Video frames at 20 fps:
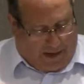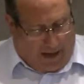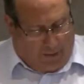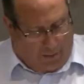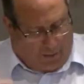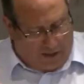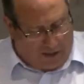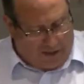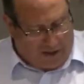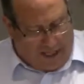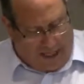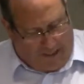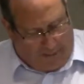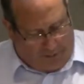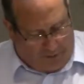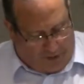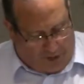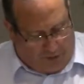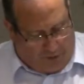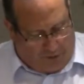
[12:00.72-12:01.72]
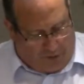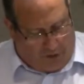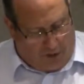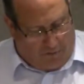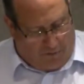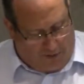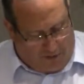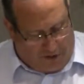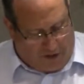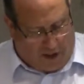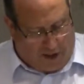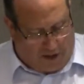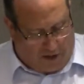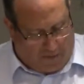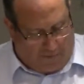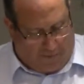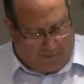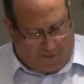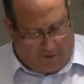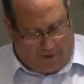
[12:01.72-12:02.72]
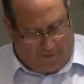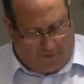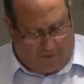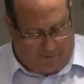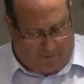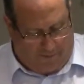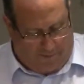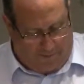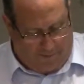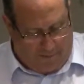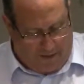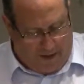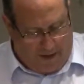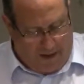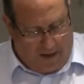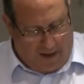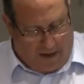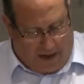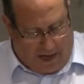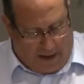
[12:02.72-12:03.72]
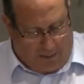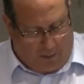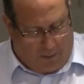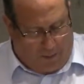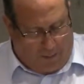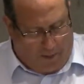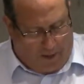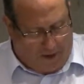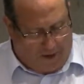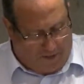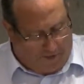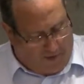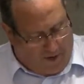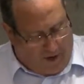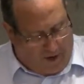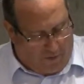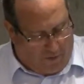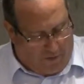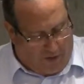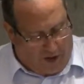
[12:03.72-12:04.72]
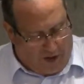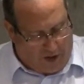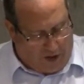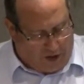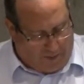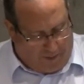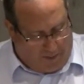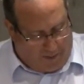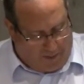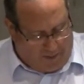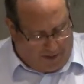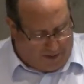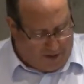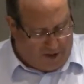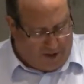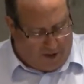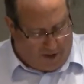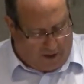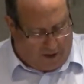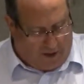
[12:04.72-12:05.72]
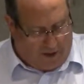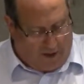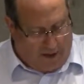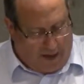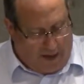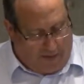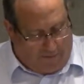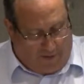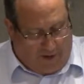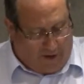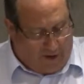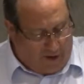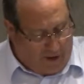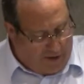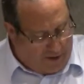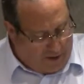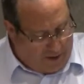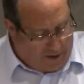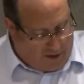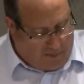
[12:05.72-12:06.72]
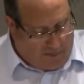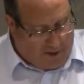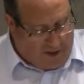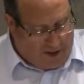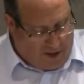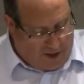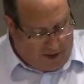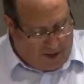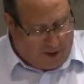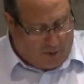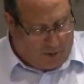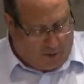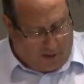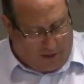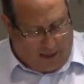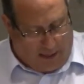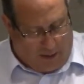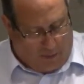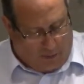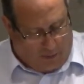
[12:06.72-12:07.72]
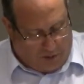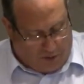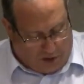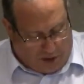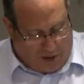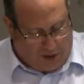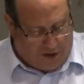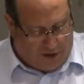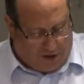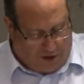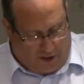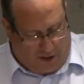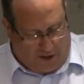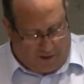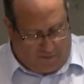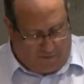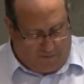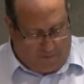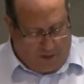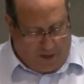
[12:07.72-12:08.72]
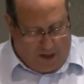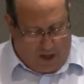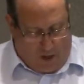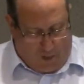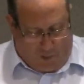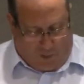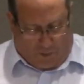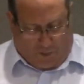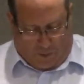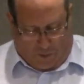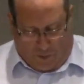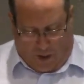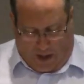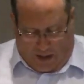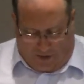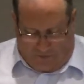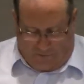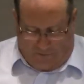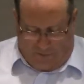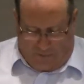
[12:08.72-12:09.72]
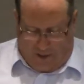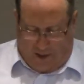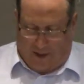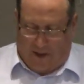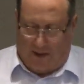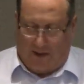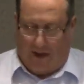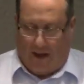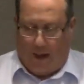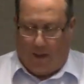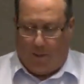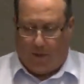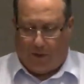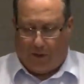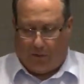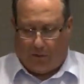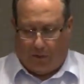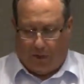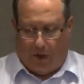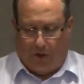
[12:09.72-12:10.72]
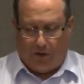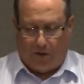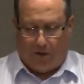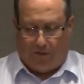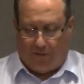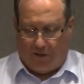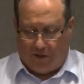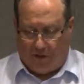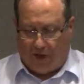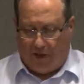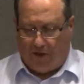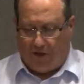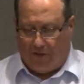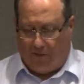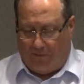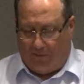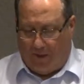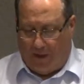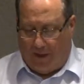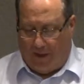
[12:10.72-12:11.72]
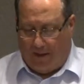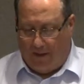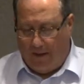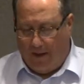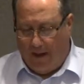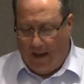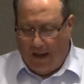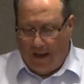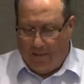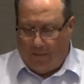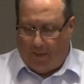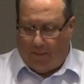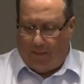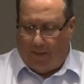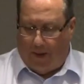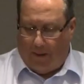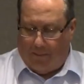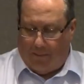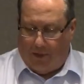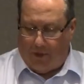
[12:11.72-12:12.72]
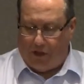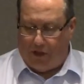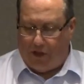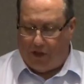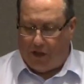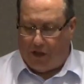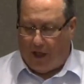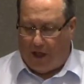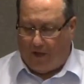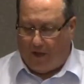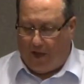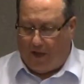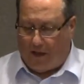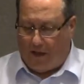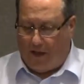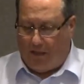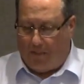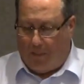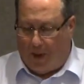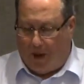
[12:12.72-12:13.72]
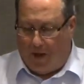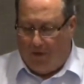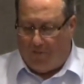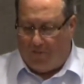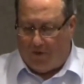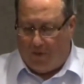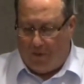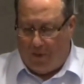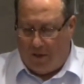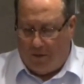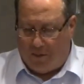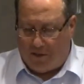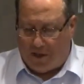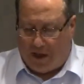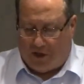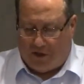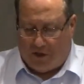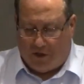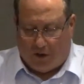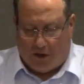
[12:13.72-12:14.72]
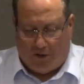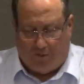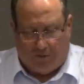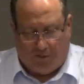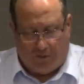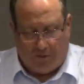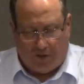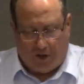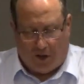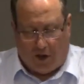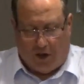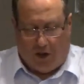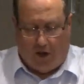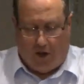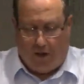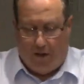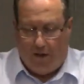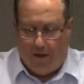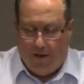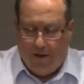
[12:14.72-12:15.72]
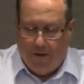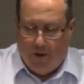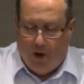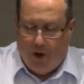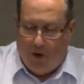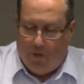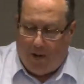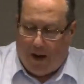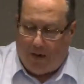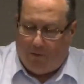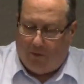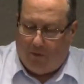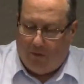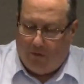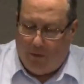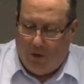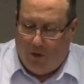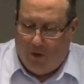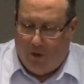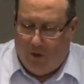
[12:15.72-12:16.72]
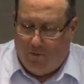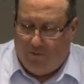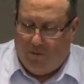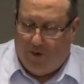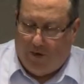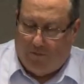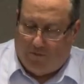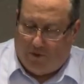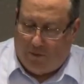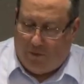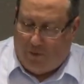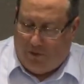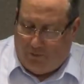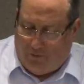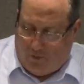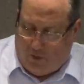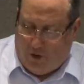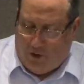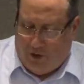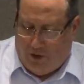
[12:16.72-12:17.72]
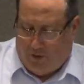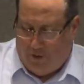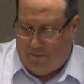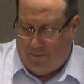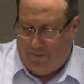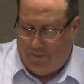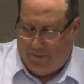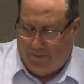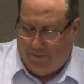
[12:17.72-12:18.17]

I will establish the throne of his kingdom forever. I will be his father, he shall be my son. If he commits iniquity, I will chasten him with the rod of men and with the blows of the sons of men. But my mercy shall not depart from him as I took it from Saul, whom I removed from before you.